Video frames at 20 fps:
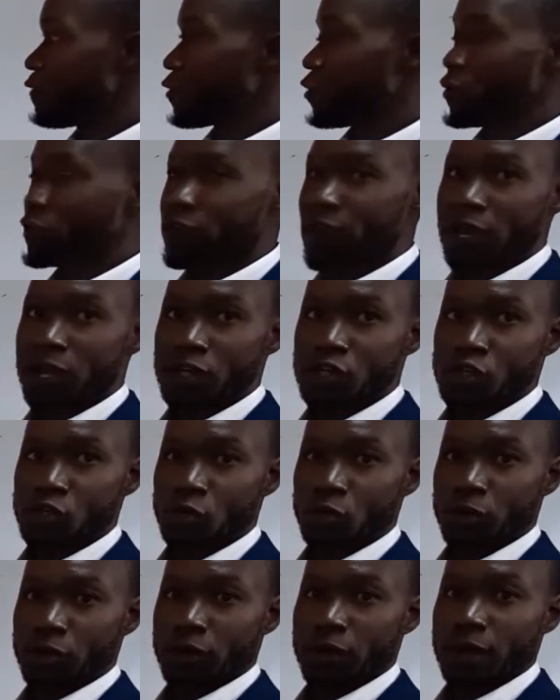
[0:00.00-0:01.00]

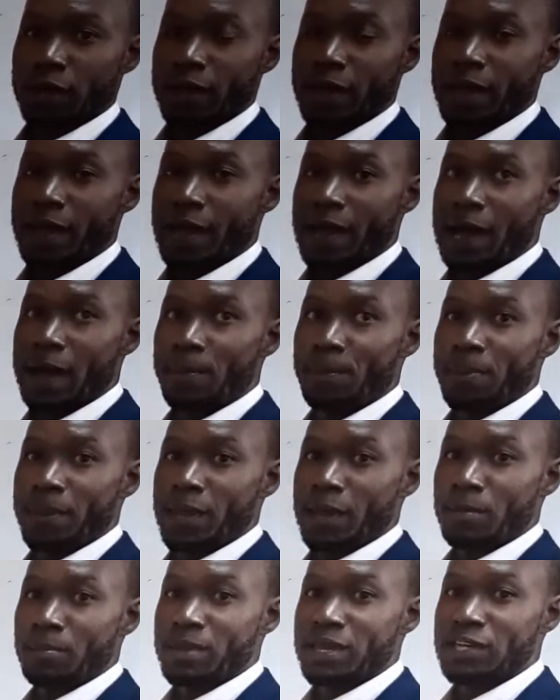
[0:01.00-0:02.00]
conjunction. A
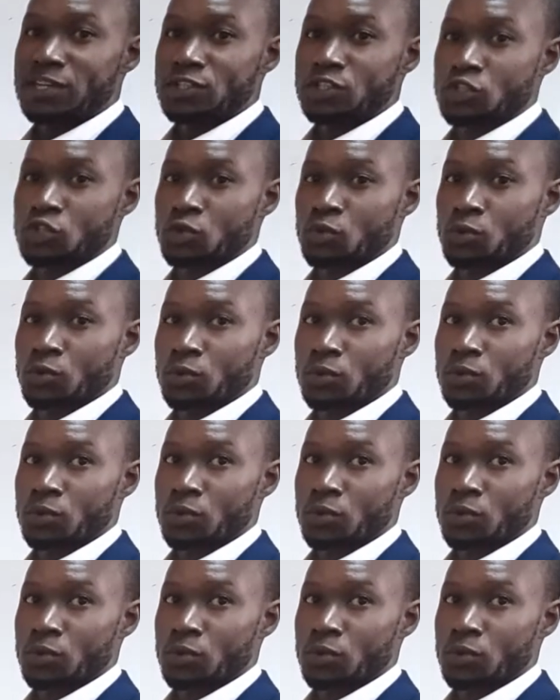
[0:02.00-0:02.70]
pair means two.